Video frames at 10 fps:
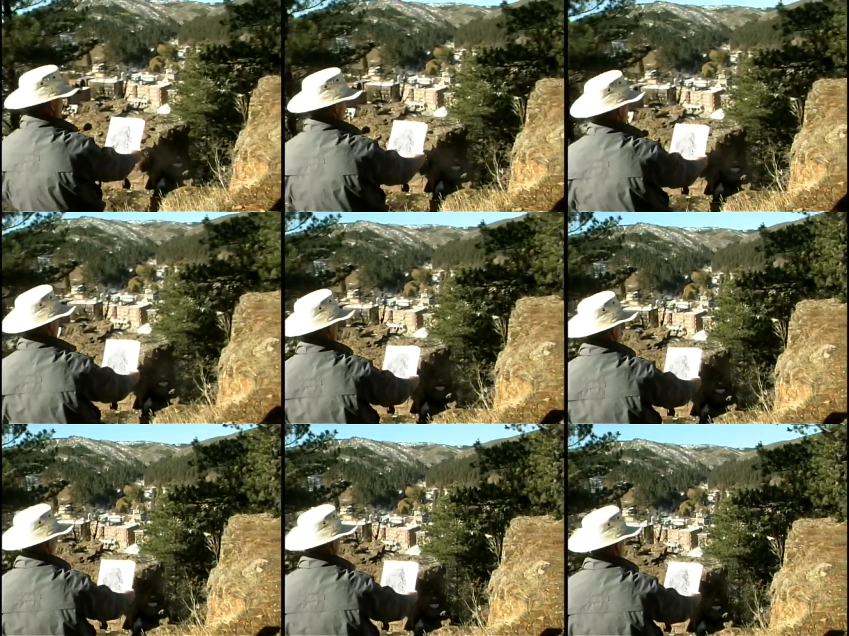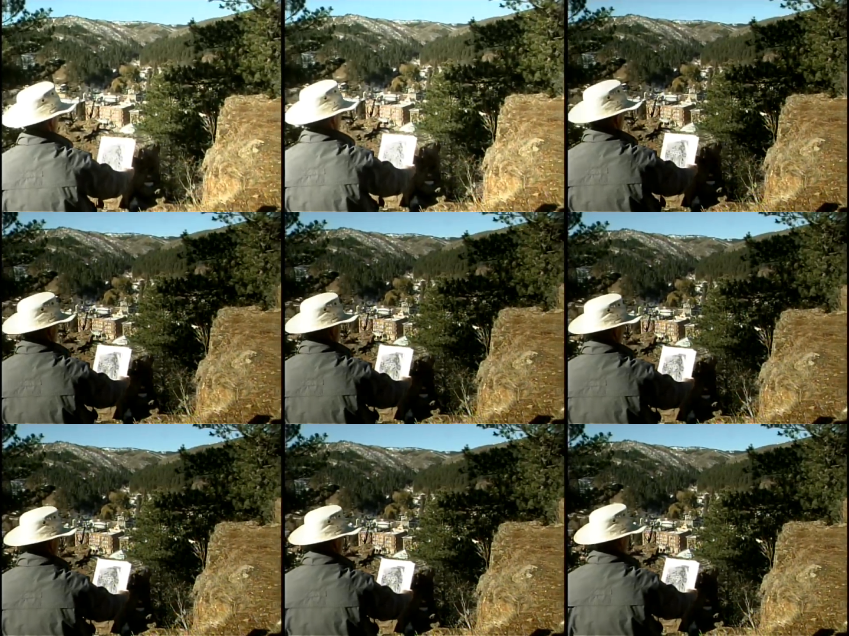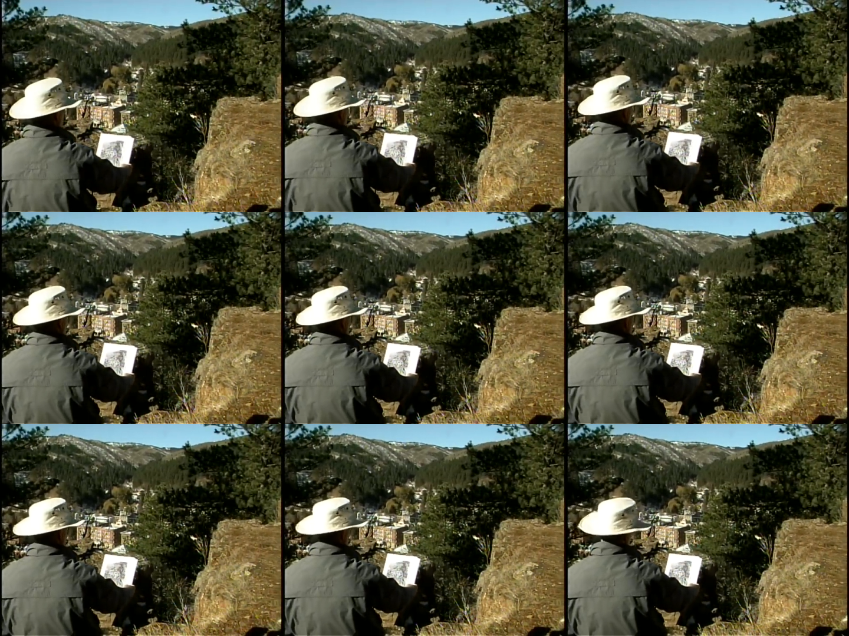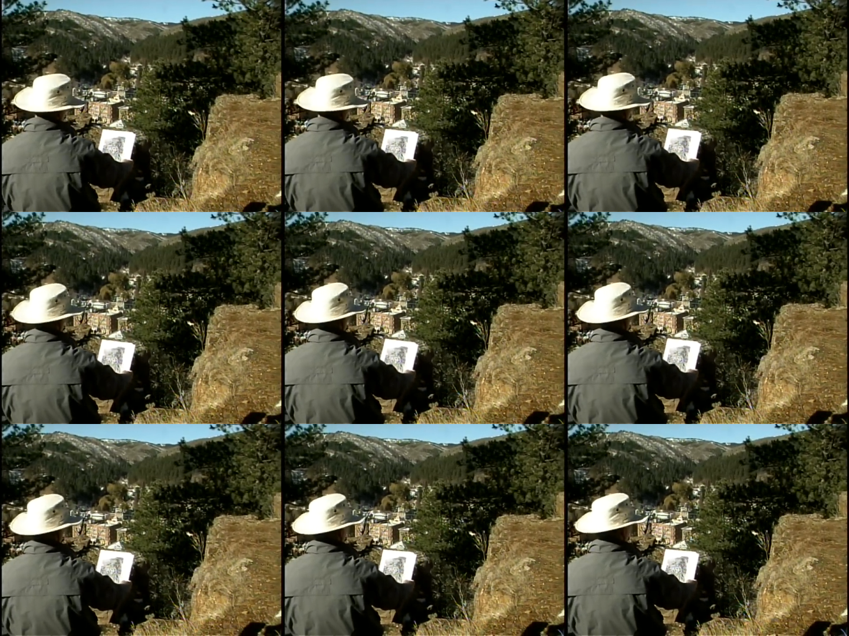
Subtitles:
No face is visible, so there are no lips to read.